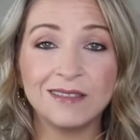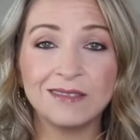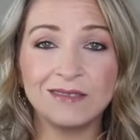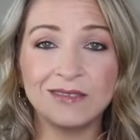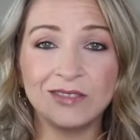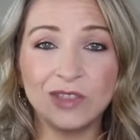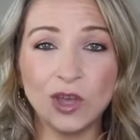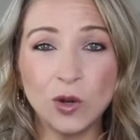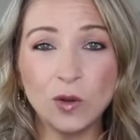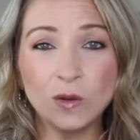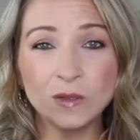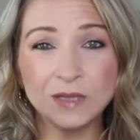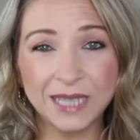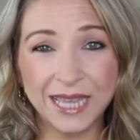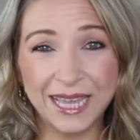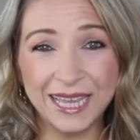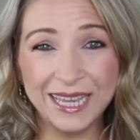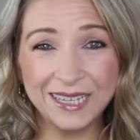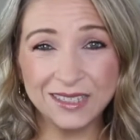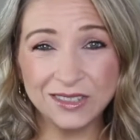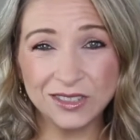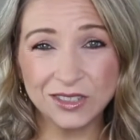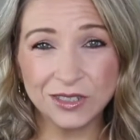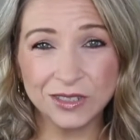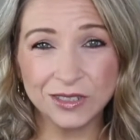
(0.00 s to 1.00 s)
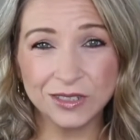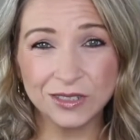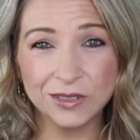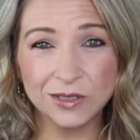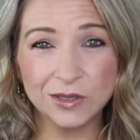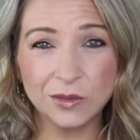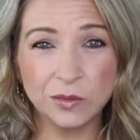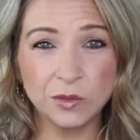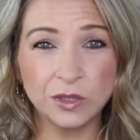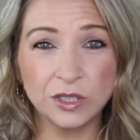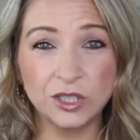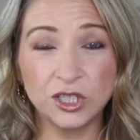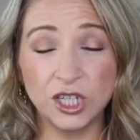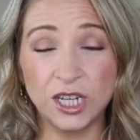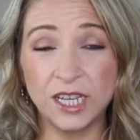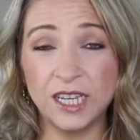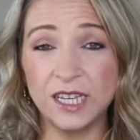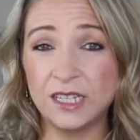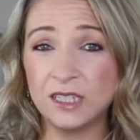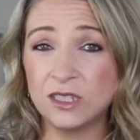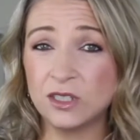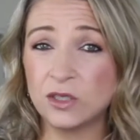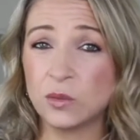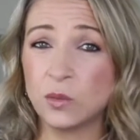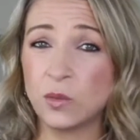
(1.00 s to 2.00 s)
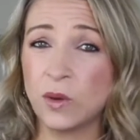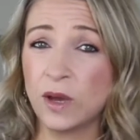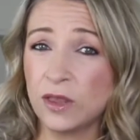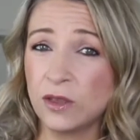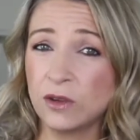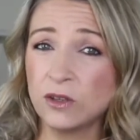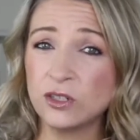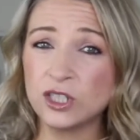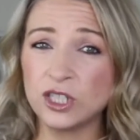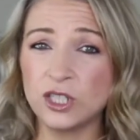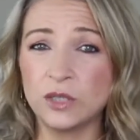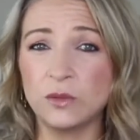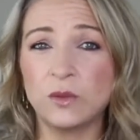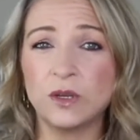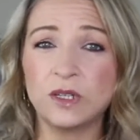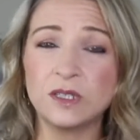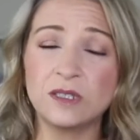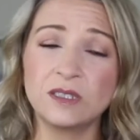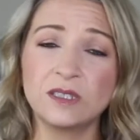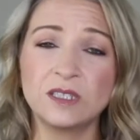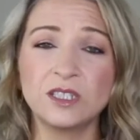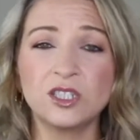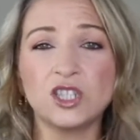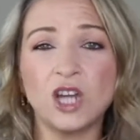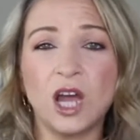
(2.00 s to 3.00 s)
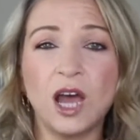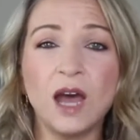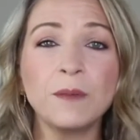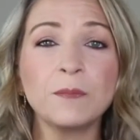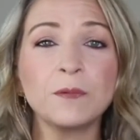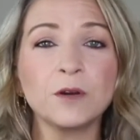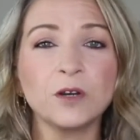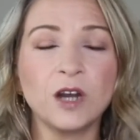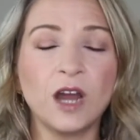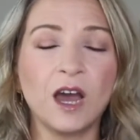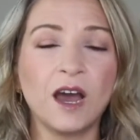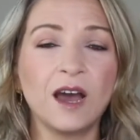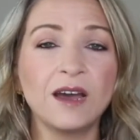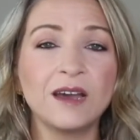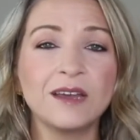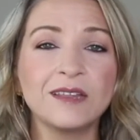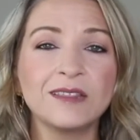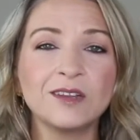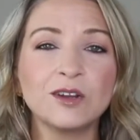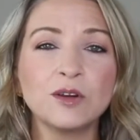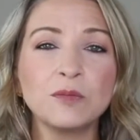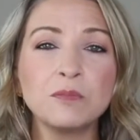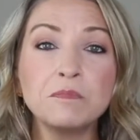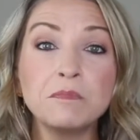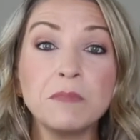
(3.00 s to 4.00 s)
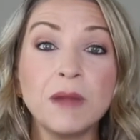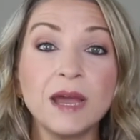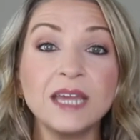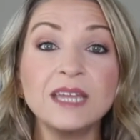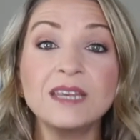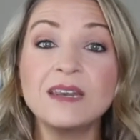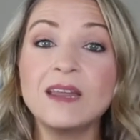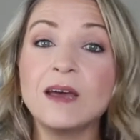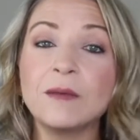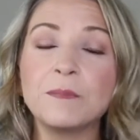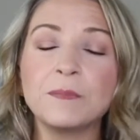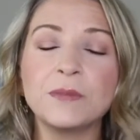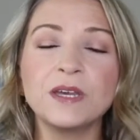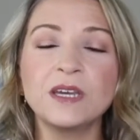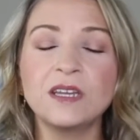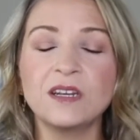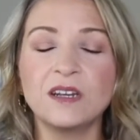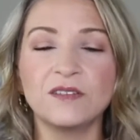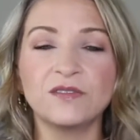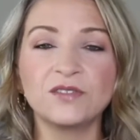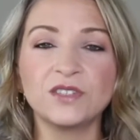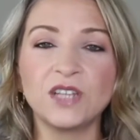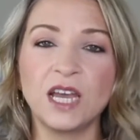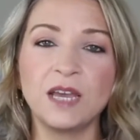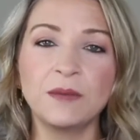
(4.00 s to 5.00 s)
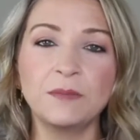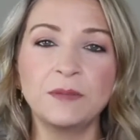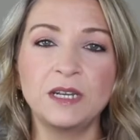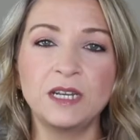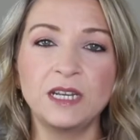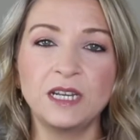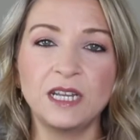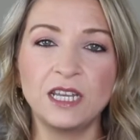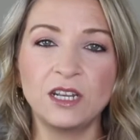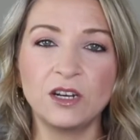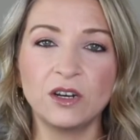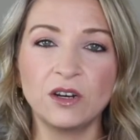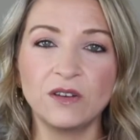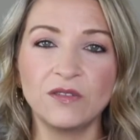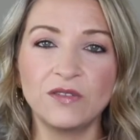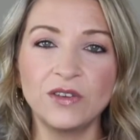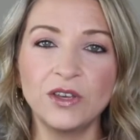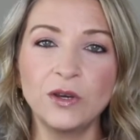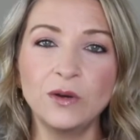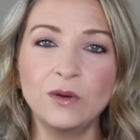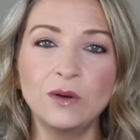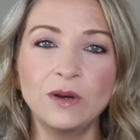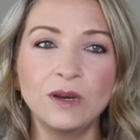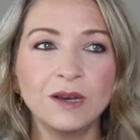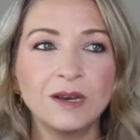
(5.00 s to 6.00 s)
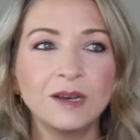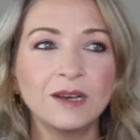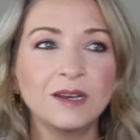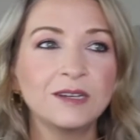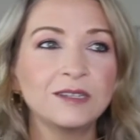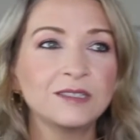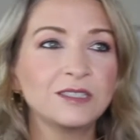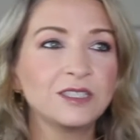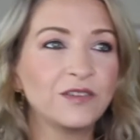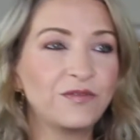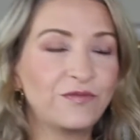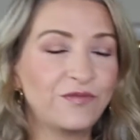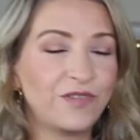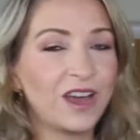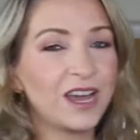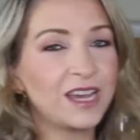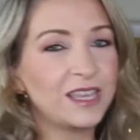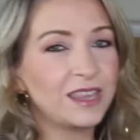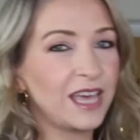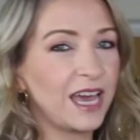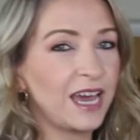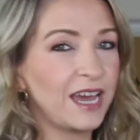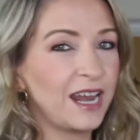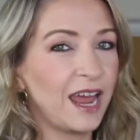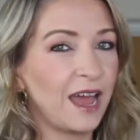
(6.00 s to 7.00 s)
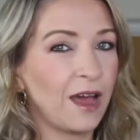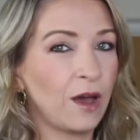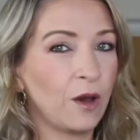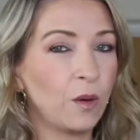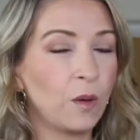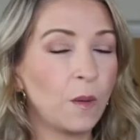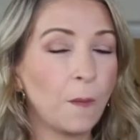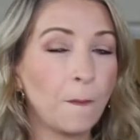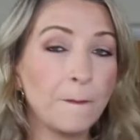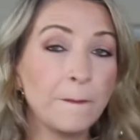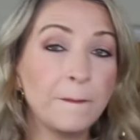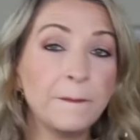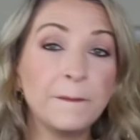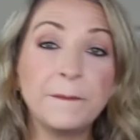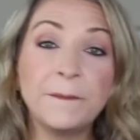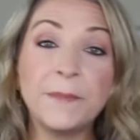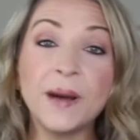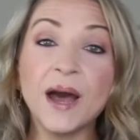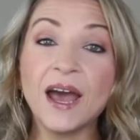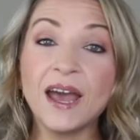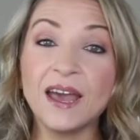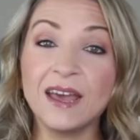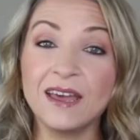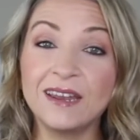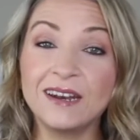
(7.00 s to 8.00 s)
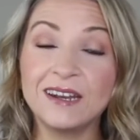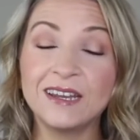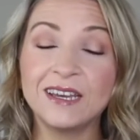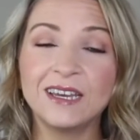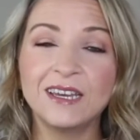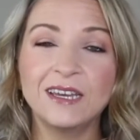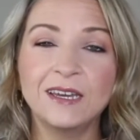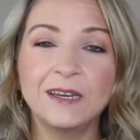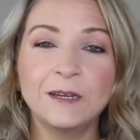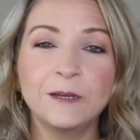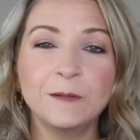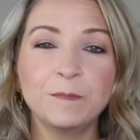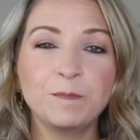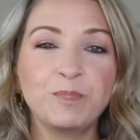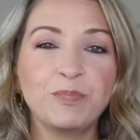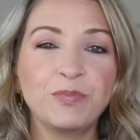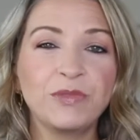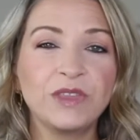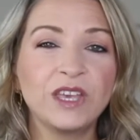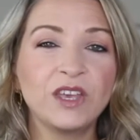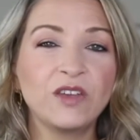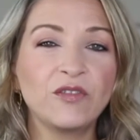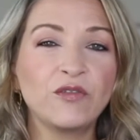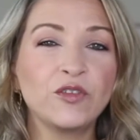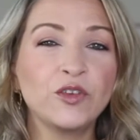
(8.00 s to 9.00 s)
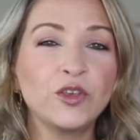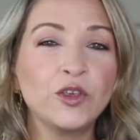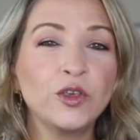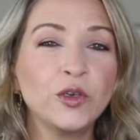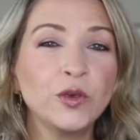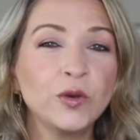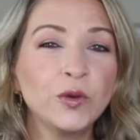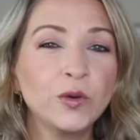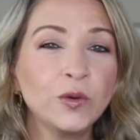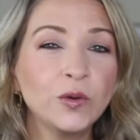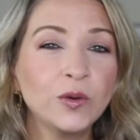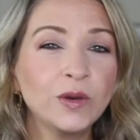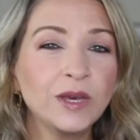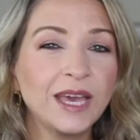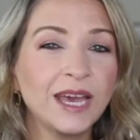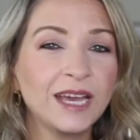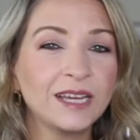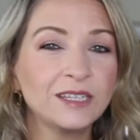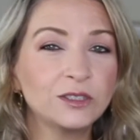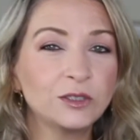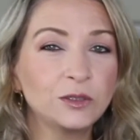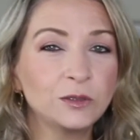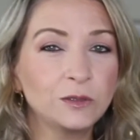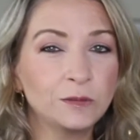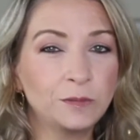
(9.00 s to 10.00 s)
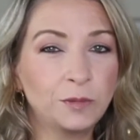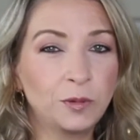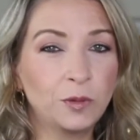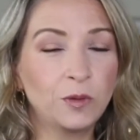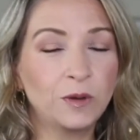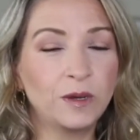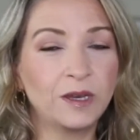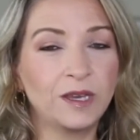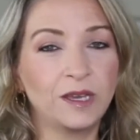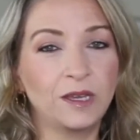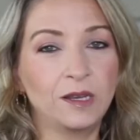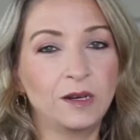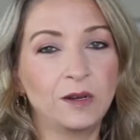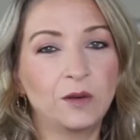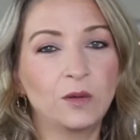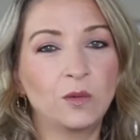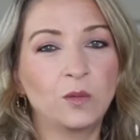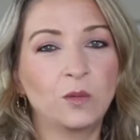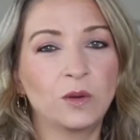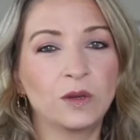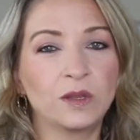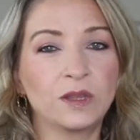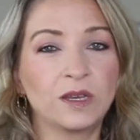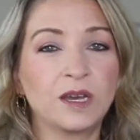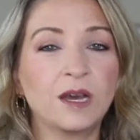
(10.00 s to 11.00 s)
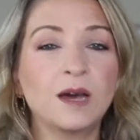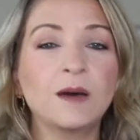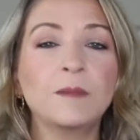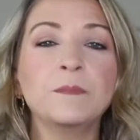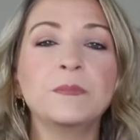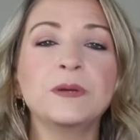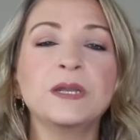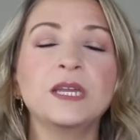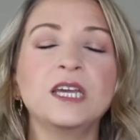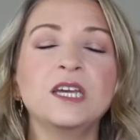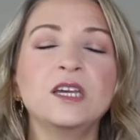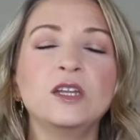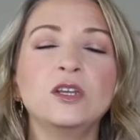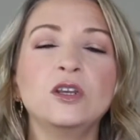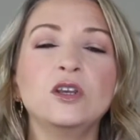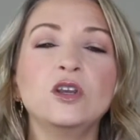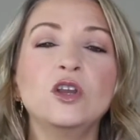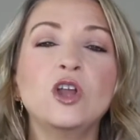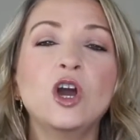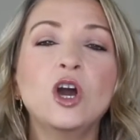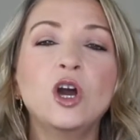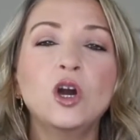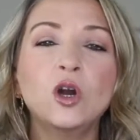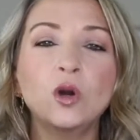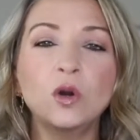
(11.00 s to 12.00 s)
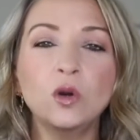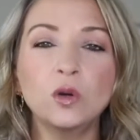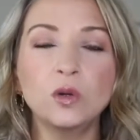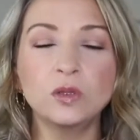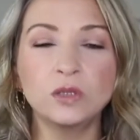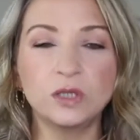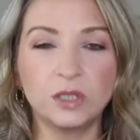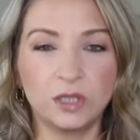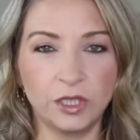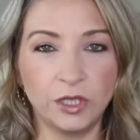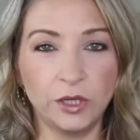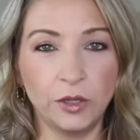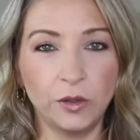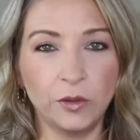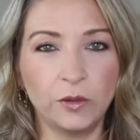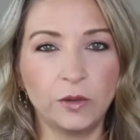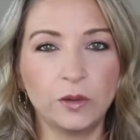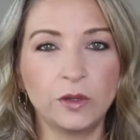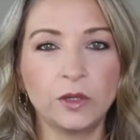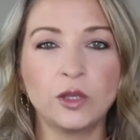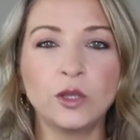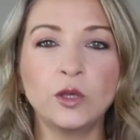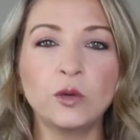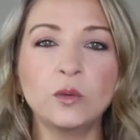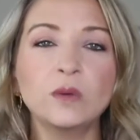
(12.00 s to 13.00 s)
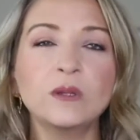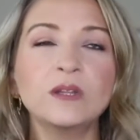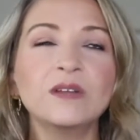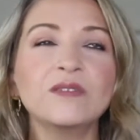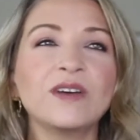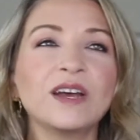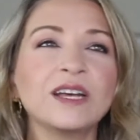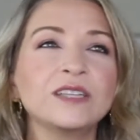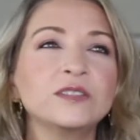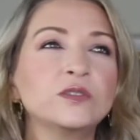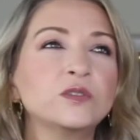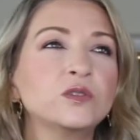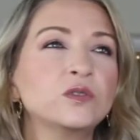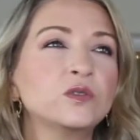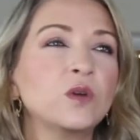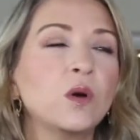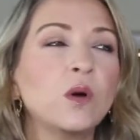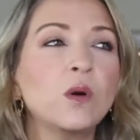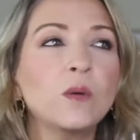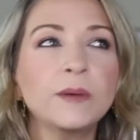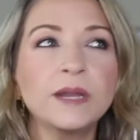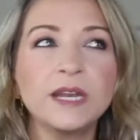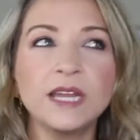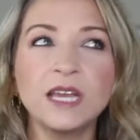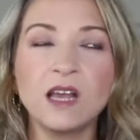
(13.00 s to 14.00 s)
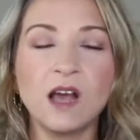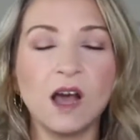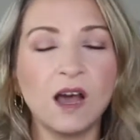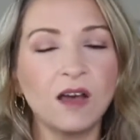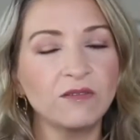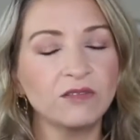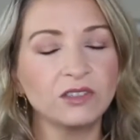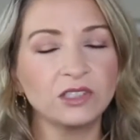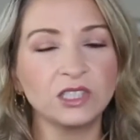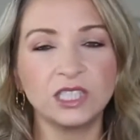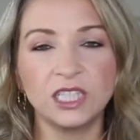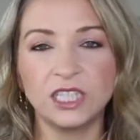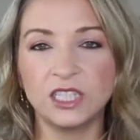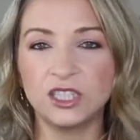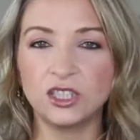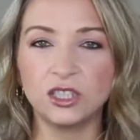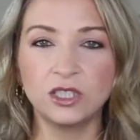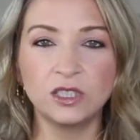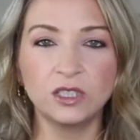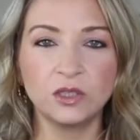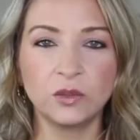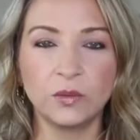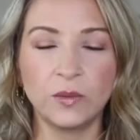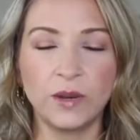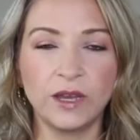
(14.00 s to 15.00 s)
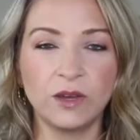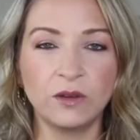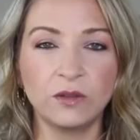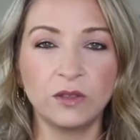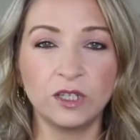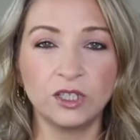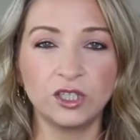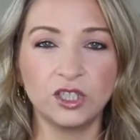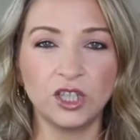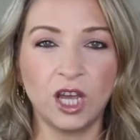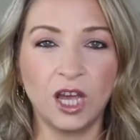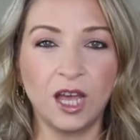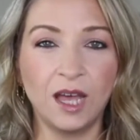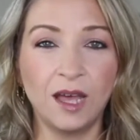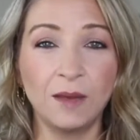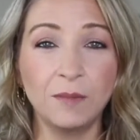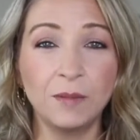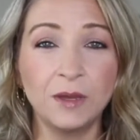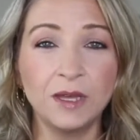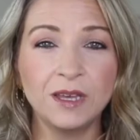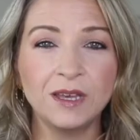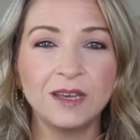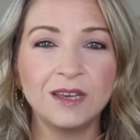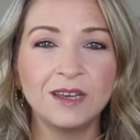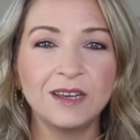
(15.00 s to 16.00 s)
those answers would change whether she wants the job or not. And there might not be enough time in an interview to find that out. But if you get to a point where the company knows you, you will have had so many conversations around the job